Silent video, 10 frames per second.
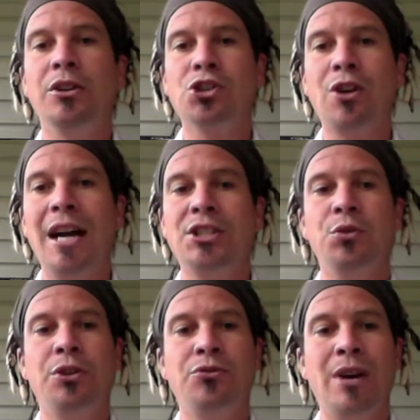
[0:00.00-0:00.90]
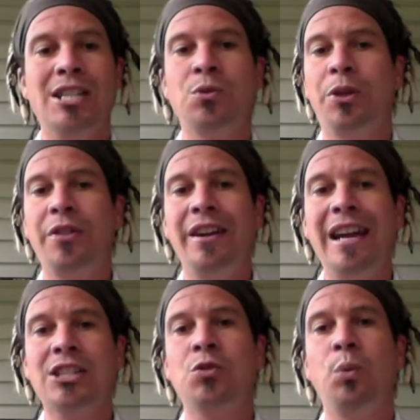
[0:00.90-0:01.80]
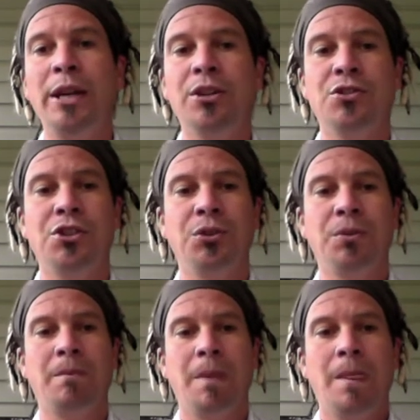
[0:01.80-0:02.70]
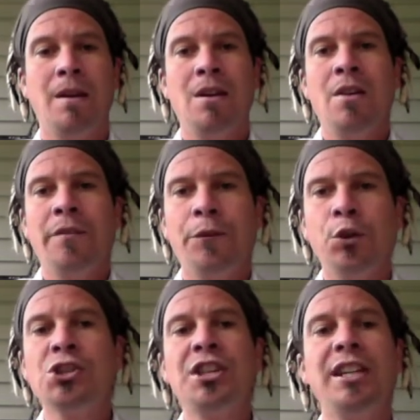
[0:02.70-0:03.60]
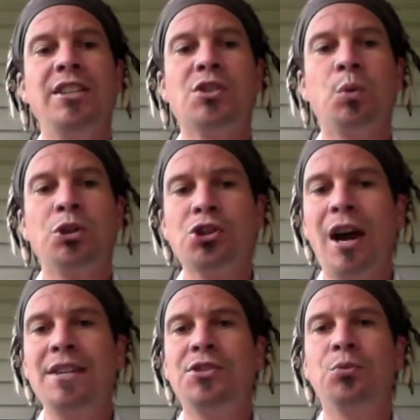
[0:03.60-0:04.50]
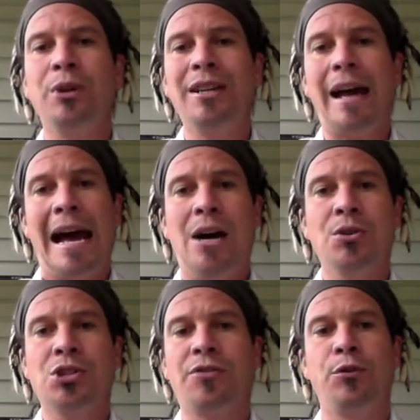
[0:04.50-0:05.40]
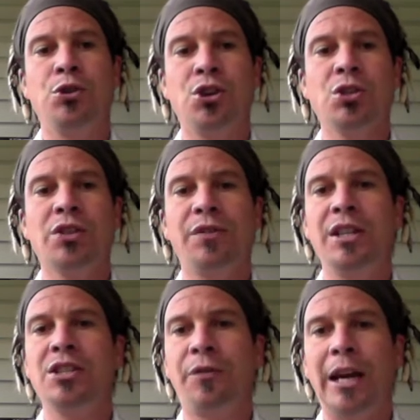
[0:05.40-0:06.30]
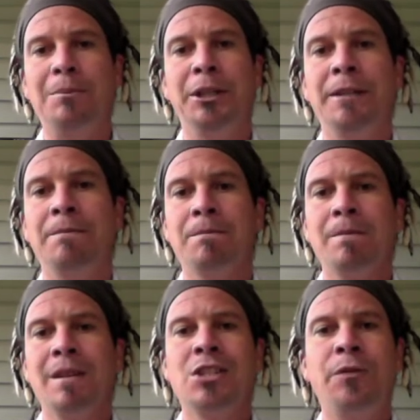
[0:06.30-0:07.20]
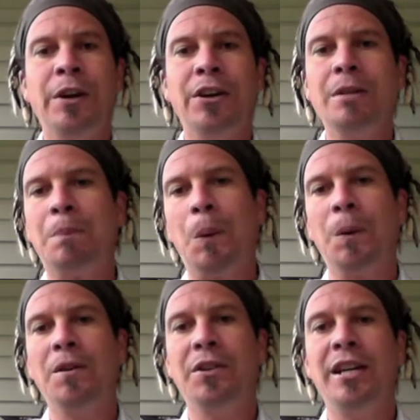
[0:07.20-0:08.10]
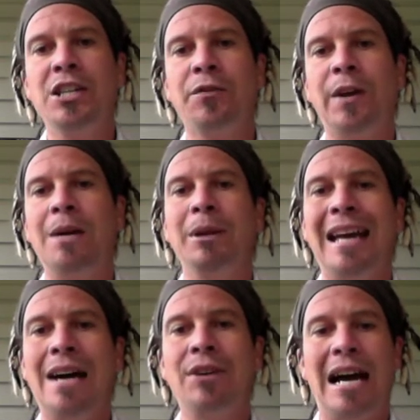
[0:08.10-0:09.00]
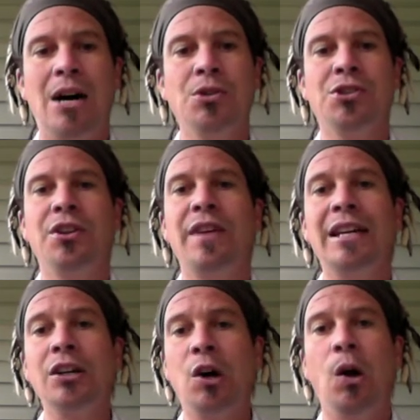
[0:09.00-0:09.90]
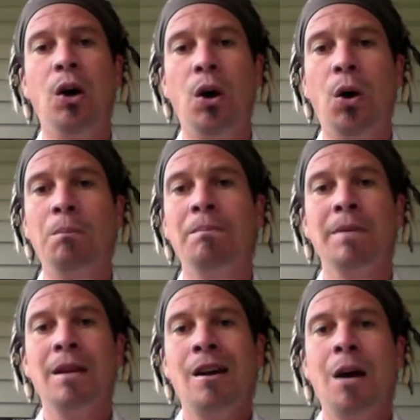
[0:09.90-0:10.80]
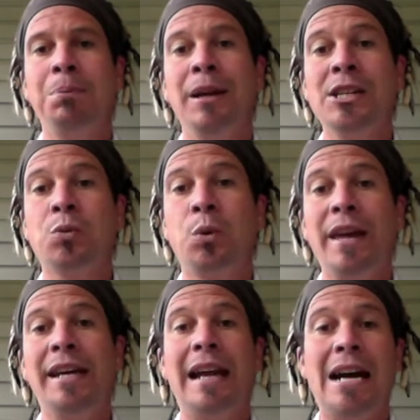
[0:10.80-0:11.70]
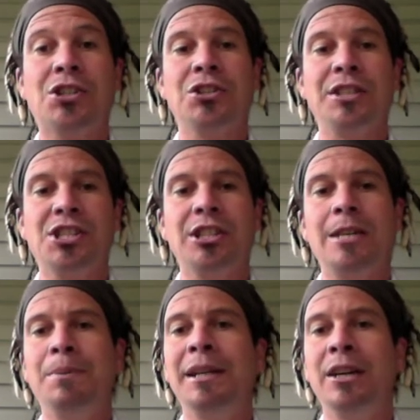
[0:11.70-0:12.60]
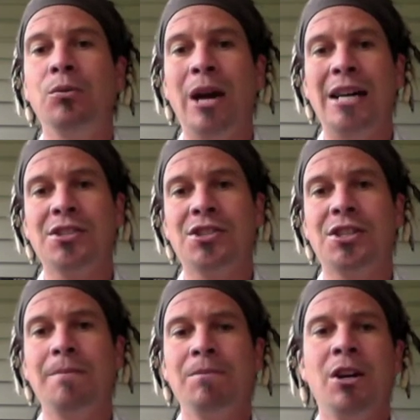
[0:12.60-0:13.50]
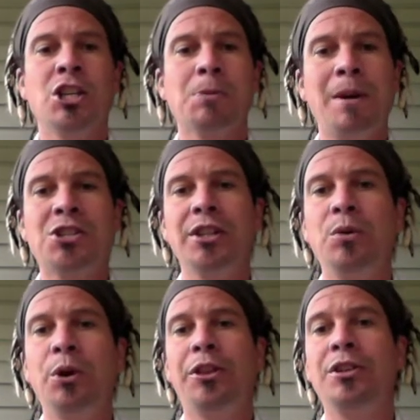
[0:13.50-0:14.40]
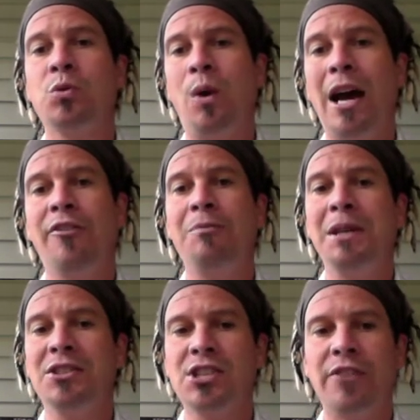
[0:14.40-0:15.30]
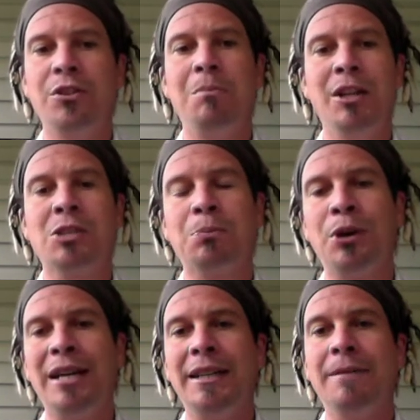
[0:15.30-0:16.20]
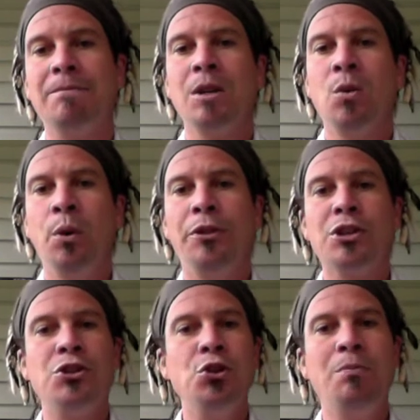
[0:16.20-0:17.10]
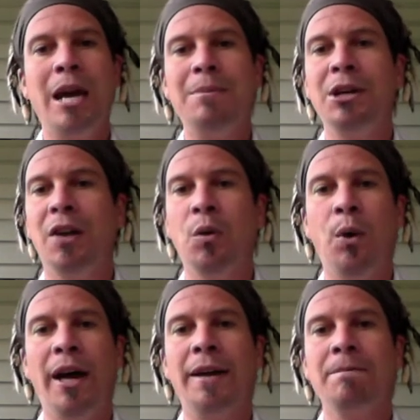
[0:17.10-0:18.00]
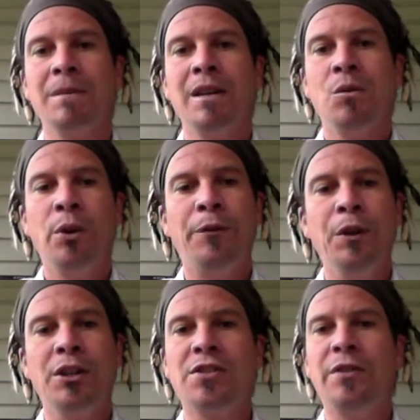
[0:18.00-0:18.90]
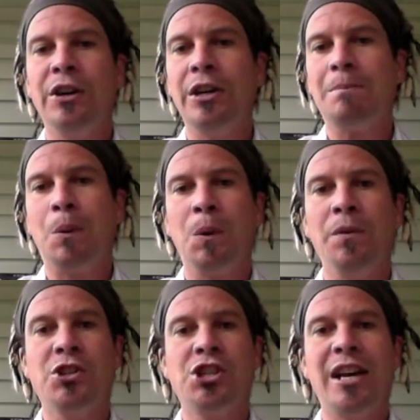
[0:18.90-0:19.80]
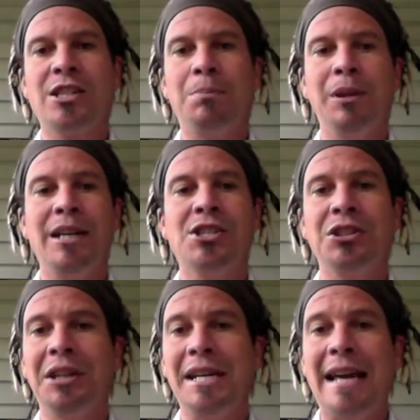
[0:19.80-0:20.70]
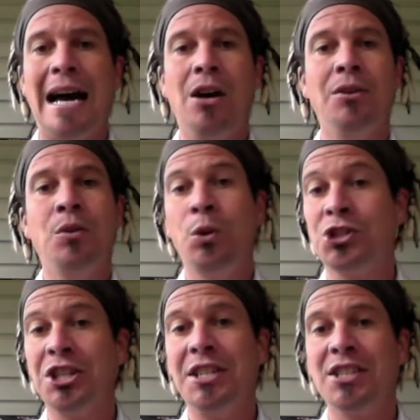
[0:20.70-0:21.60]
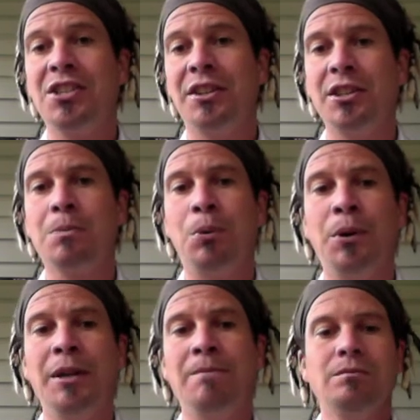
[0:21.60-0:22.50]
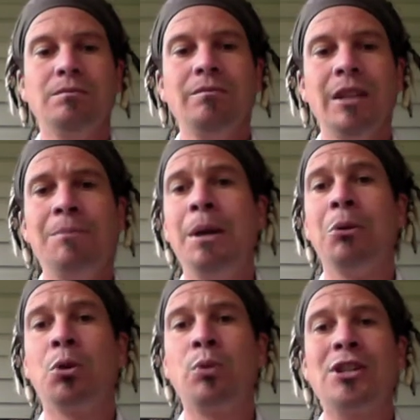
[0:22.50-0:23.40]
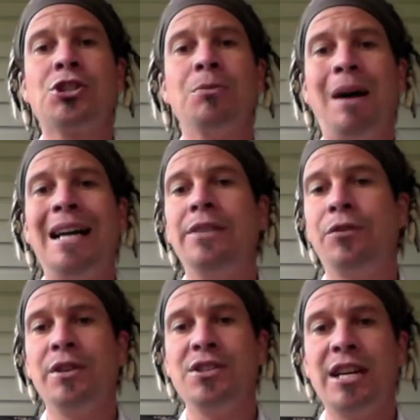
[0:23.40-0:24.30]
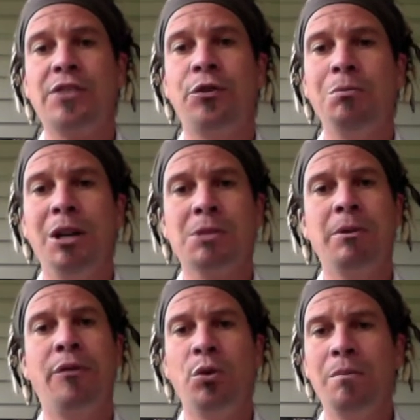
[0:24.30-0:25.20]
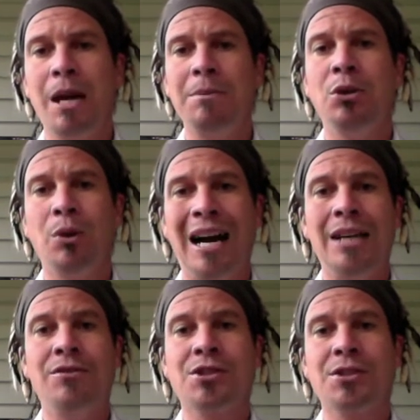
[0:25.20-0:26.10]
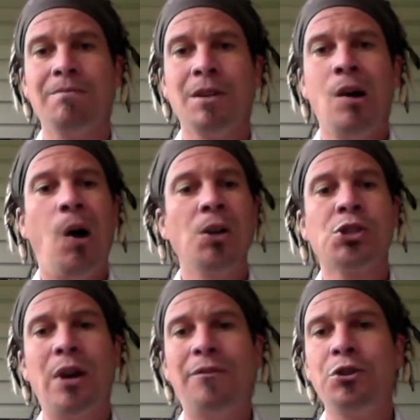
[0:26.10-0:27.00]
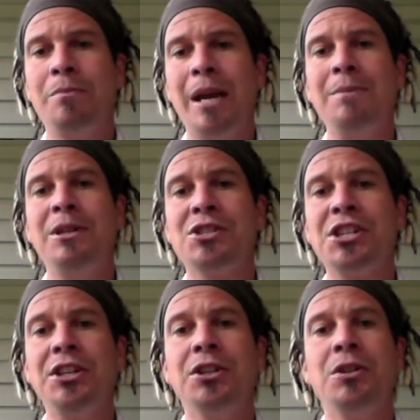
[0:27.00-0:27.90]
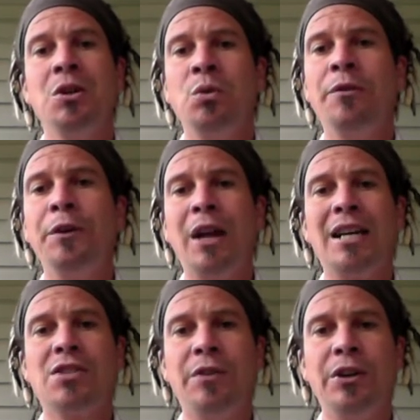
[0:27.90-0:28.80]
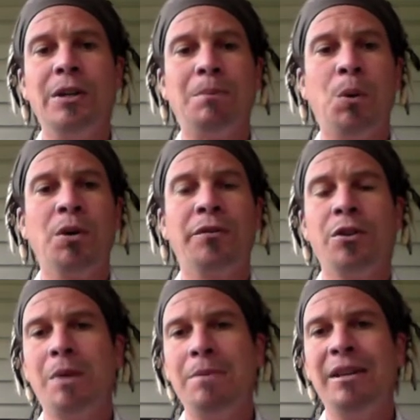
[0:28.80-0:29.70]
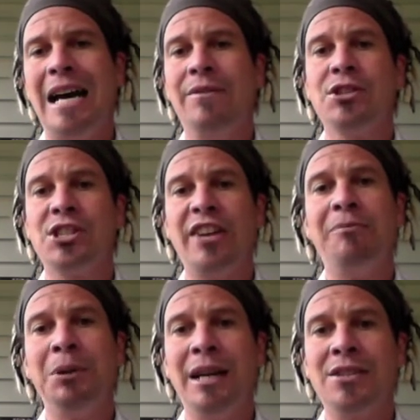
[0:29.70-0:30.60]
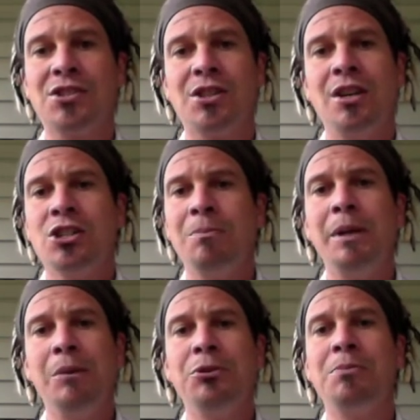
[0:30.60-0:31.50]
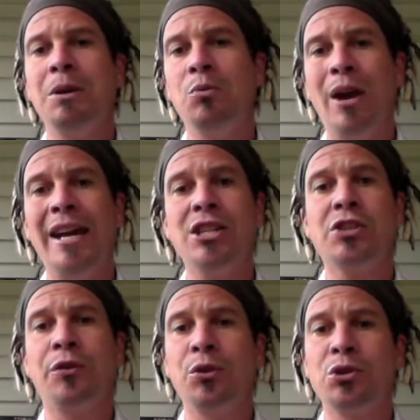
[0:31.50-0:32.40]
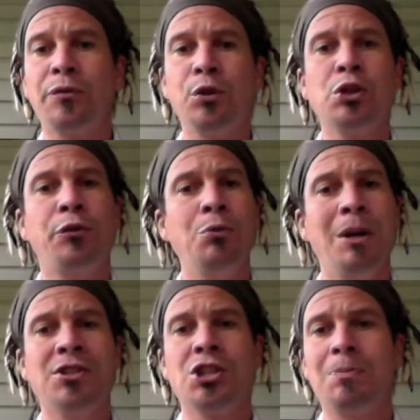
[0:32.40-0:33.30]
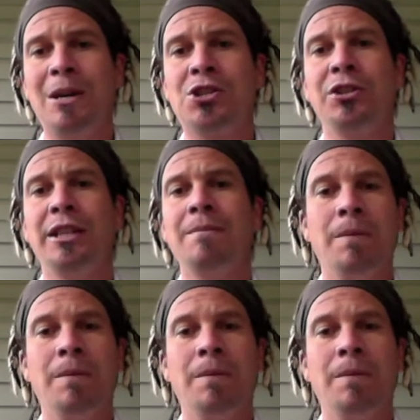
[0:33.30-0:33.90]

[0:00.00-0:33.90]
trying to address within the next week or two. First need is we're trying to rent a house for Joseph and his family. It's very important that his family have a house that they can call home, a place where they can actually sleep and get rest, especially with his wife being seven months pregnant with this new baby on the way. We feel it's very important that she has a place to lay down, which she doesn't at this point, and be able to rest her body for these next few months before the baby arrives. Also, after the baby is here, we feel like it's very important for the baby to have a safe place to be able to be raised for those first few months, especially,